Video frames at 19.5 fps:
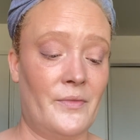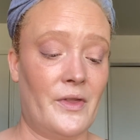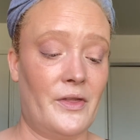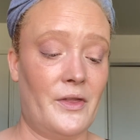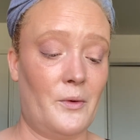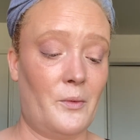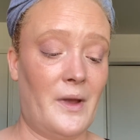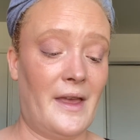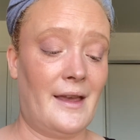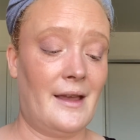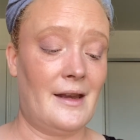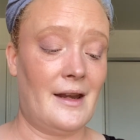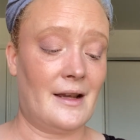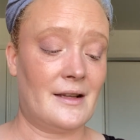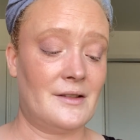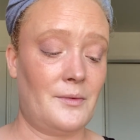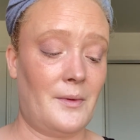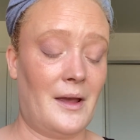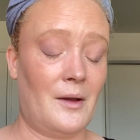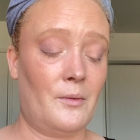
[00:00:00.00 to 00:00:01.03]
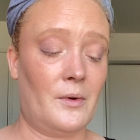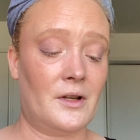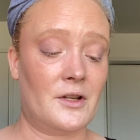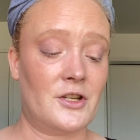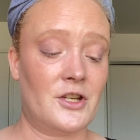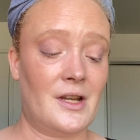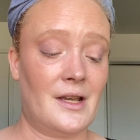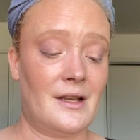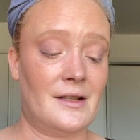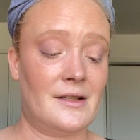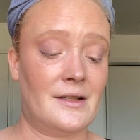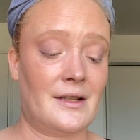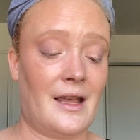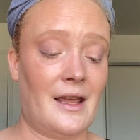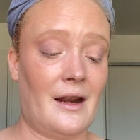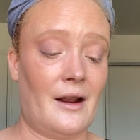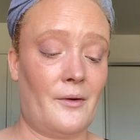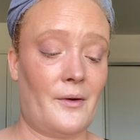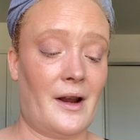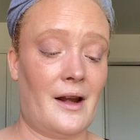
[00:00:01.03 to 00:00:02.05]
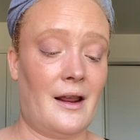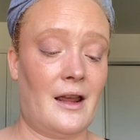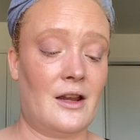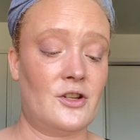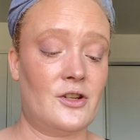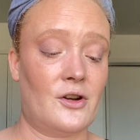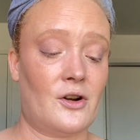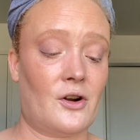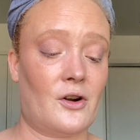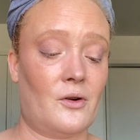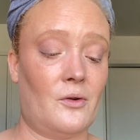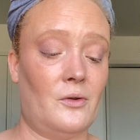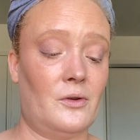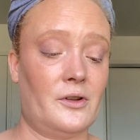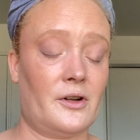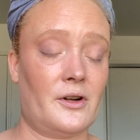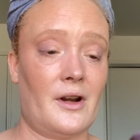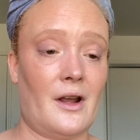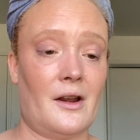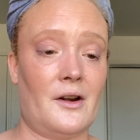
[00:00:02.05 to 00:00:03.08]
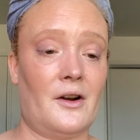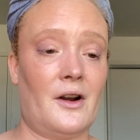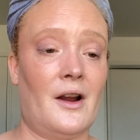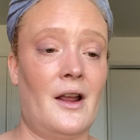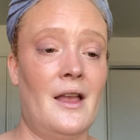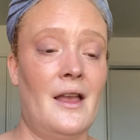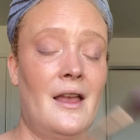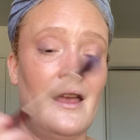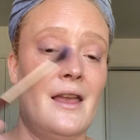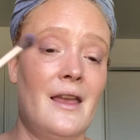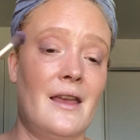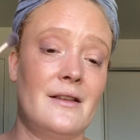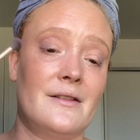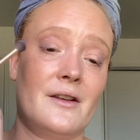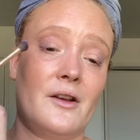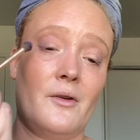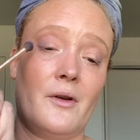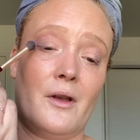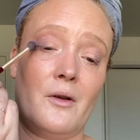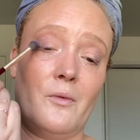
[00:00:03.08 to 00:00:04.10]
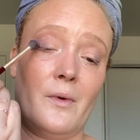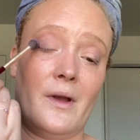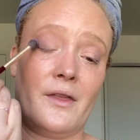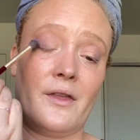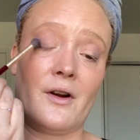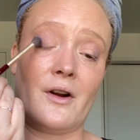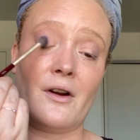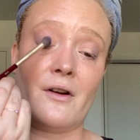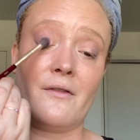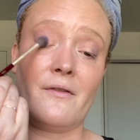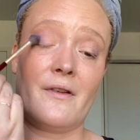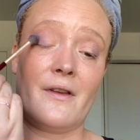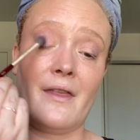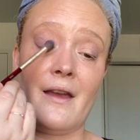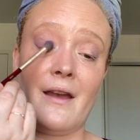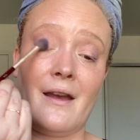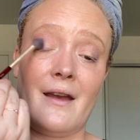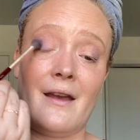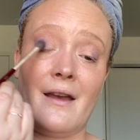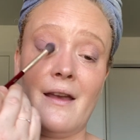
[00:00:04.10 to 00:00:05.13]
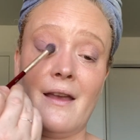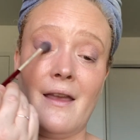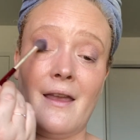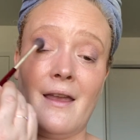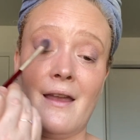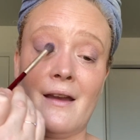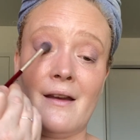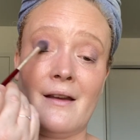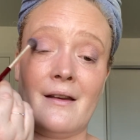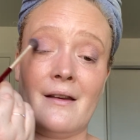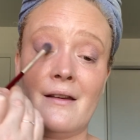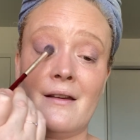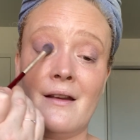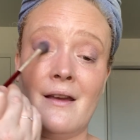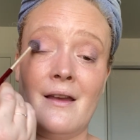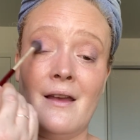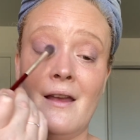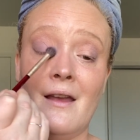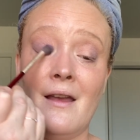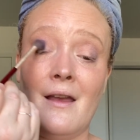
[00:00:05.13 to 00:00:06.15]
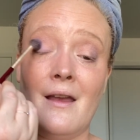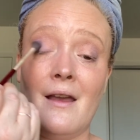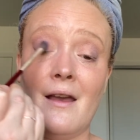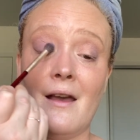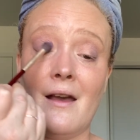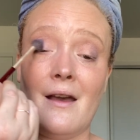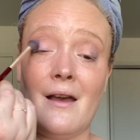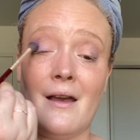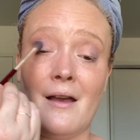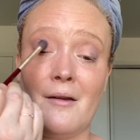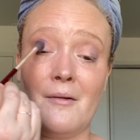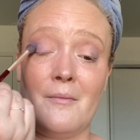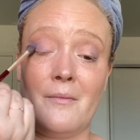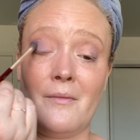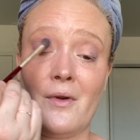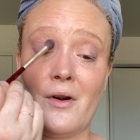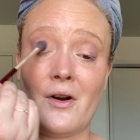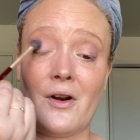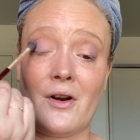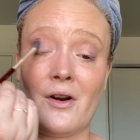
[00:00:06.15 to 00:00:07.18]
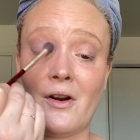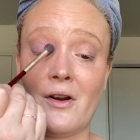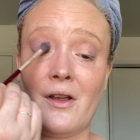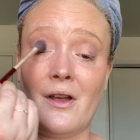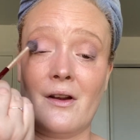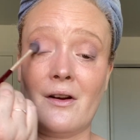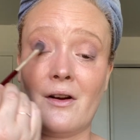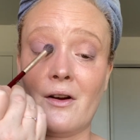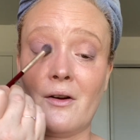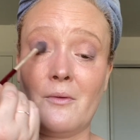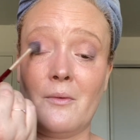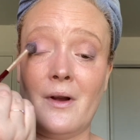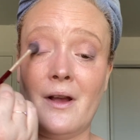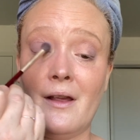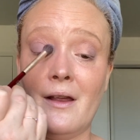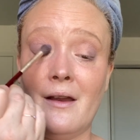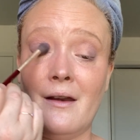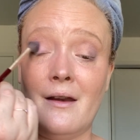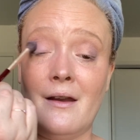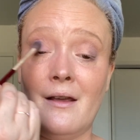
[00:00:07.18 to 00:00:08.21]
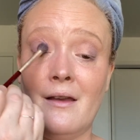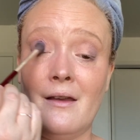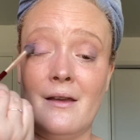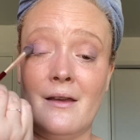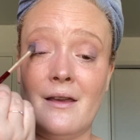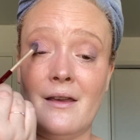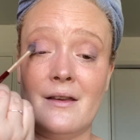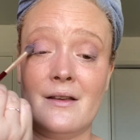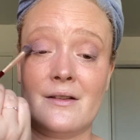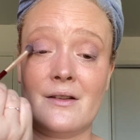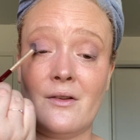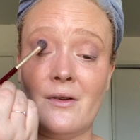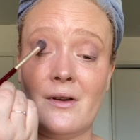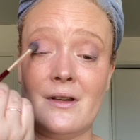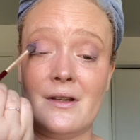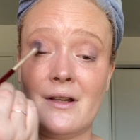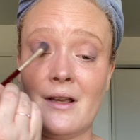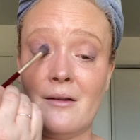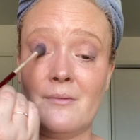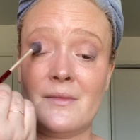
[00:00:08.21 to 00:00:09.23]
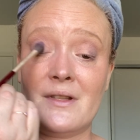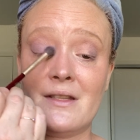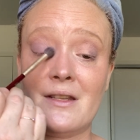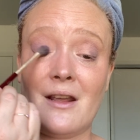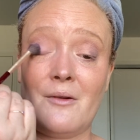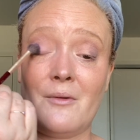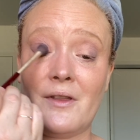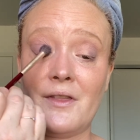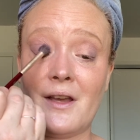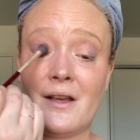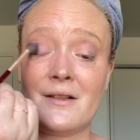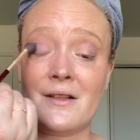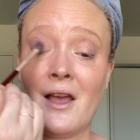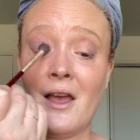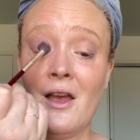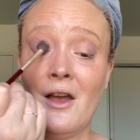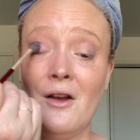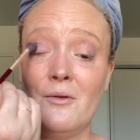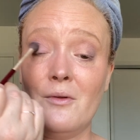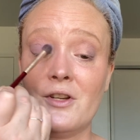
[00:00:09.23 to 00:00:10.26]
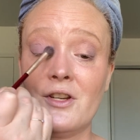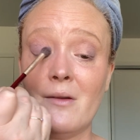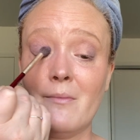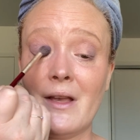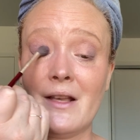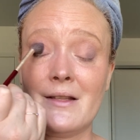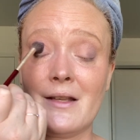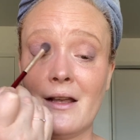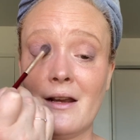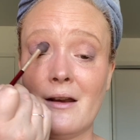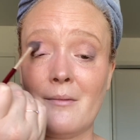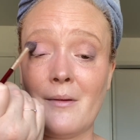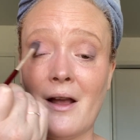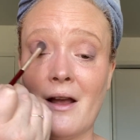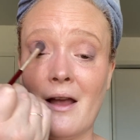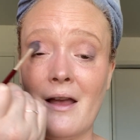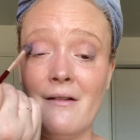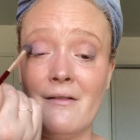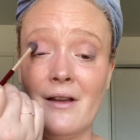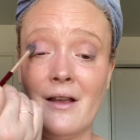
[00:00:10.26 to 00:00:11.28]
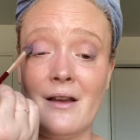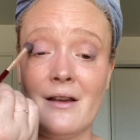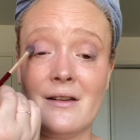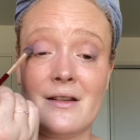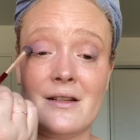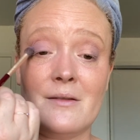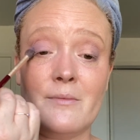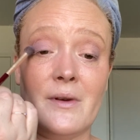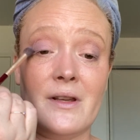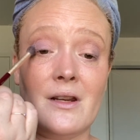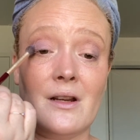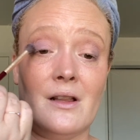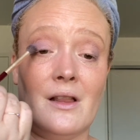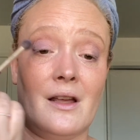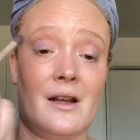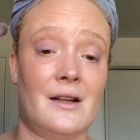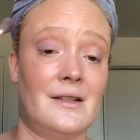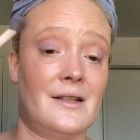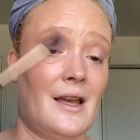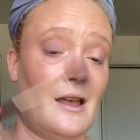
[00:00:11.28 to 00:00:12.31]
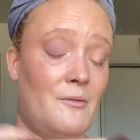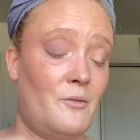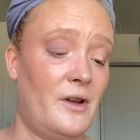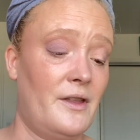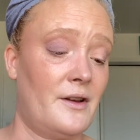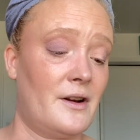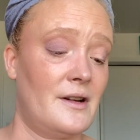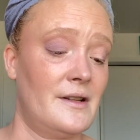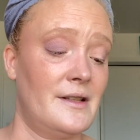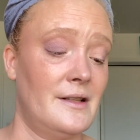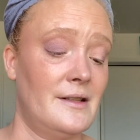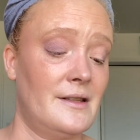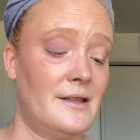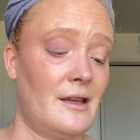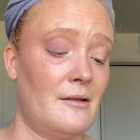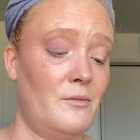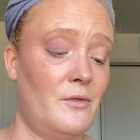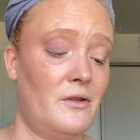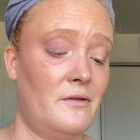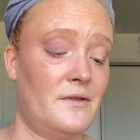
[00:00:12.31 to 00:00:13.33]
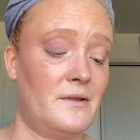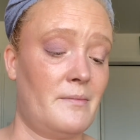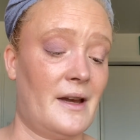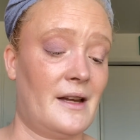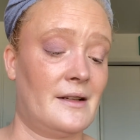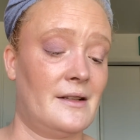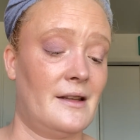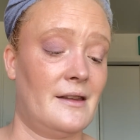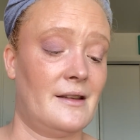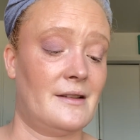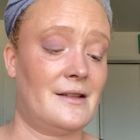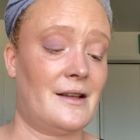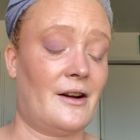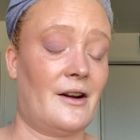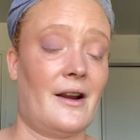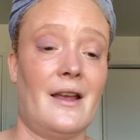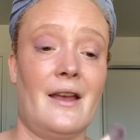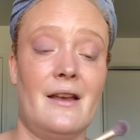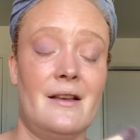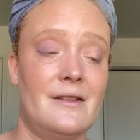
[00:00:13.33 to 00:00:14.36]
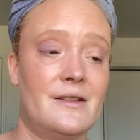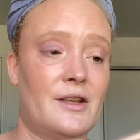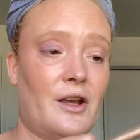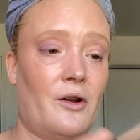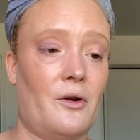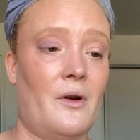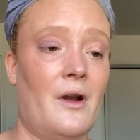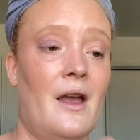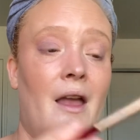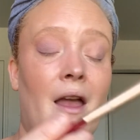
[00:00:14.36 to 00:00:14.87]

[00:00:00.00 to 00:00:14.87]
the week next week while she is getting radiation. Her older daughter is going with her for that, and her younger one is going to come stay with us, which I'm excited about. I haven't gotten to spend a lot of time with her since they moved back to this area, so